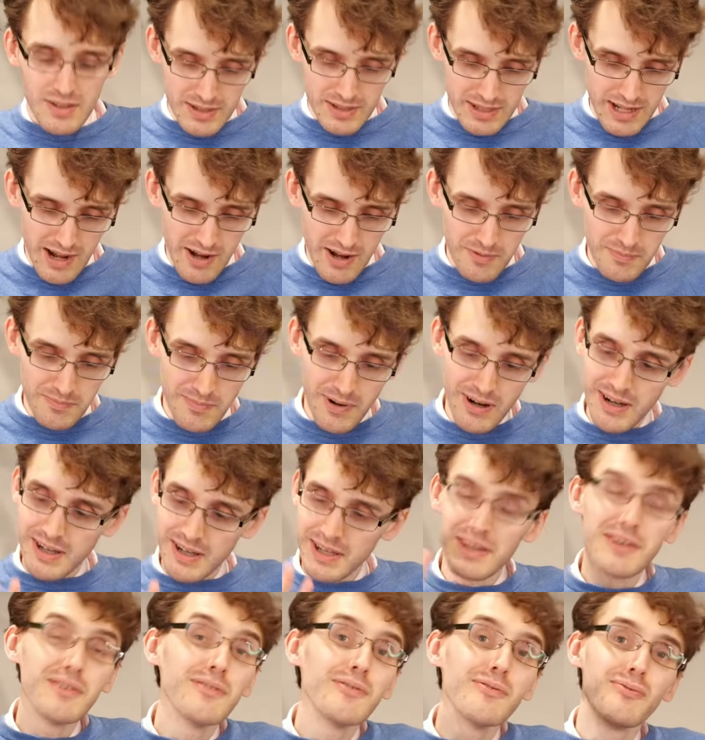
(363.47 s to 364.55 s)
Now,
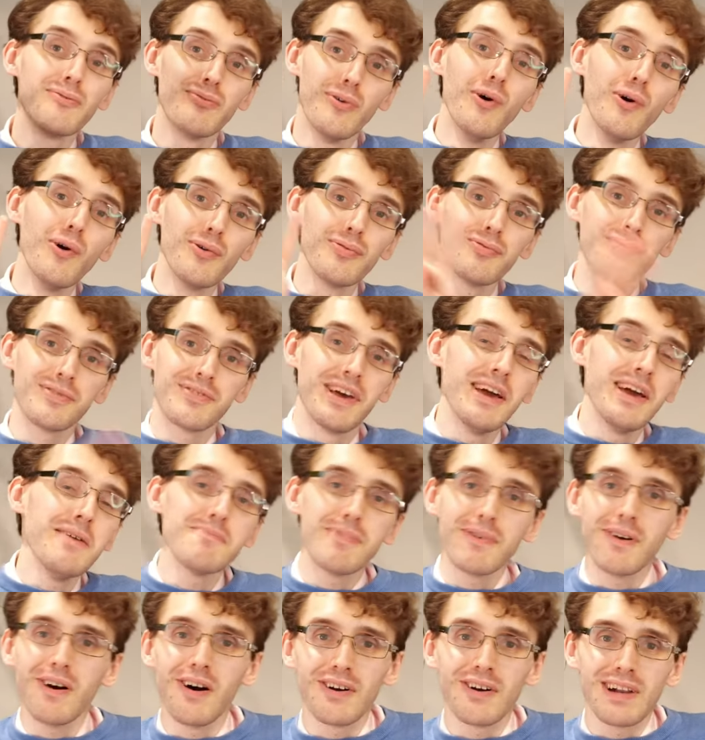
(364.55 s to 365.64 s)
my fourth
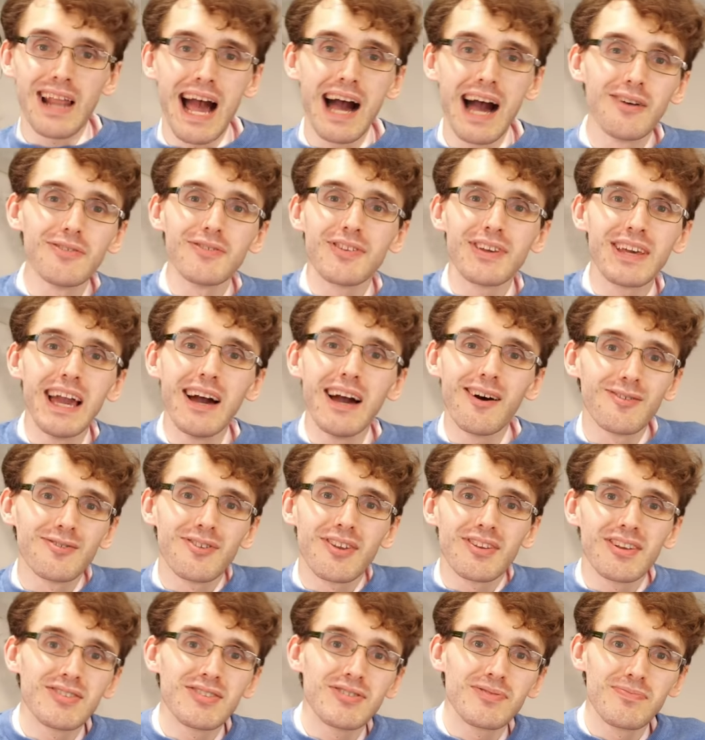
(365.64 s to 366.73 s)
tip on how to get
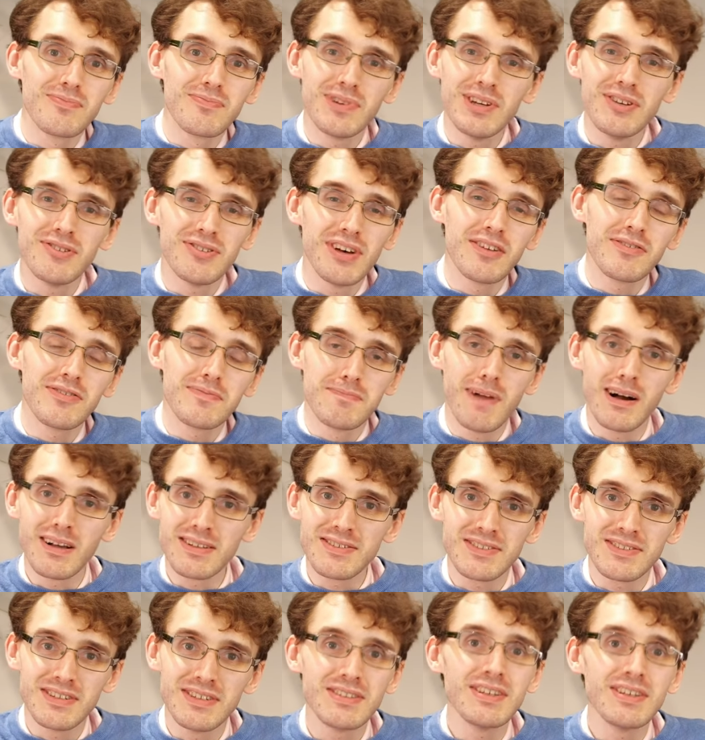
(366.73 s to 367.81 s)
onto this research
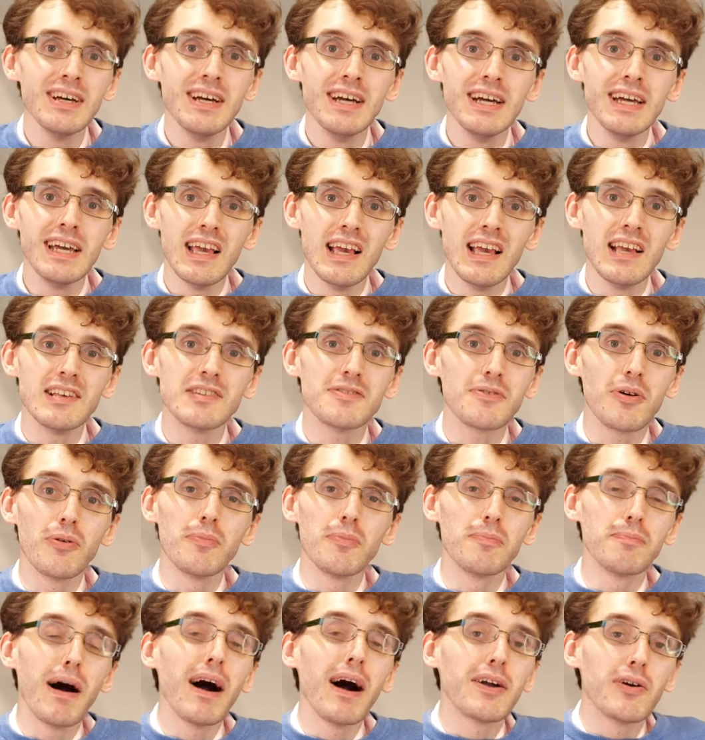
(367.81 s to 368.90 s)
master's is
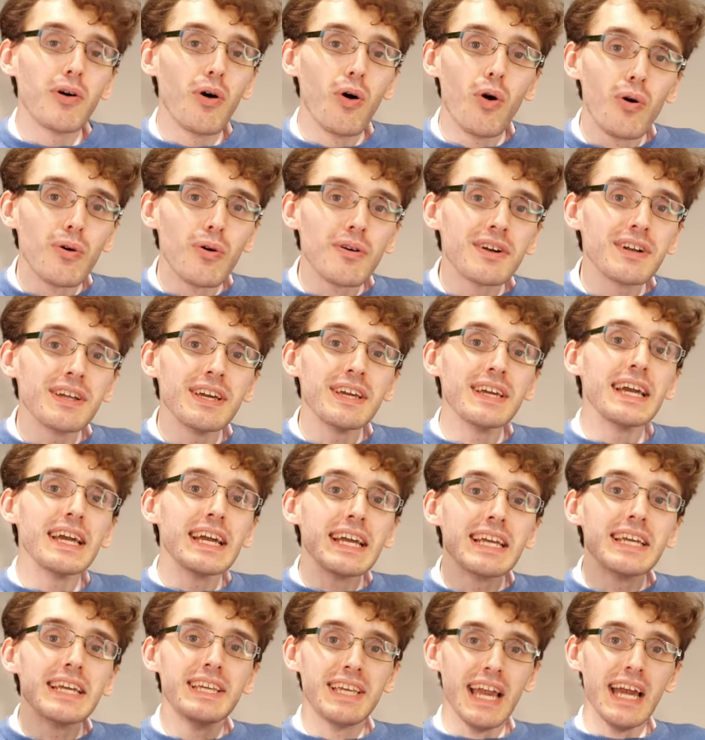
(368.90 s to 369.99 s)
by already
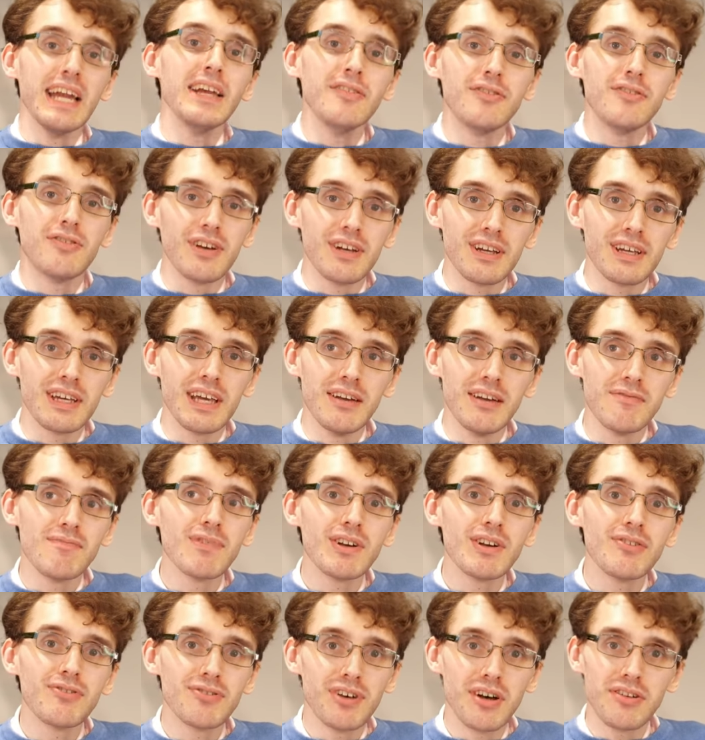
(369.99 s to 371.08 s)
engaging in
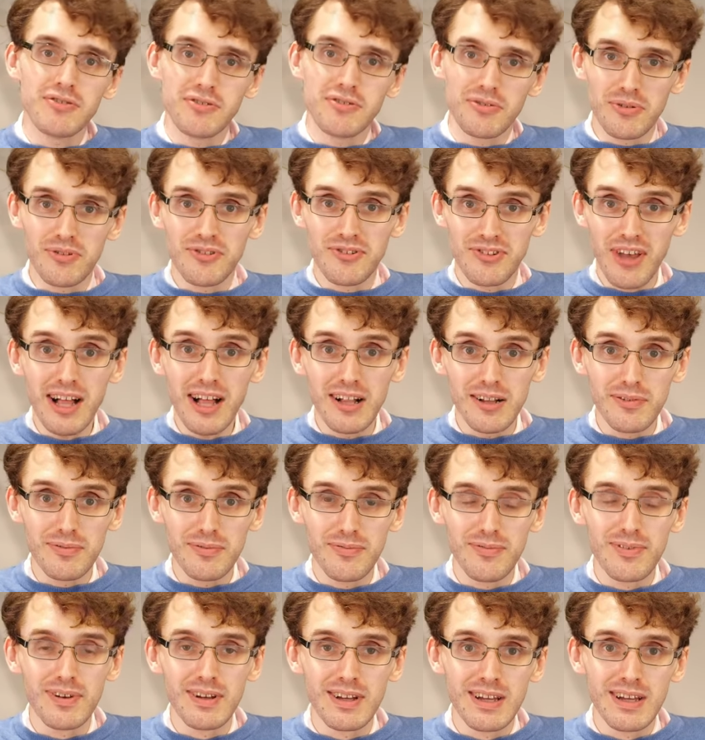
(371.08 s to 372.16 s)
research yourself.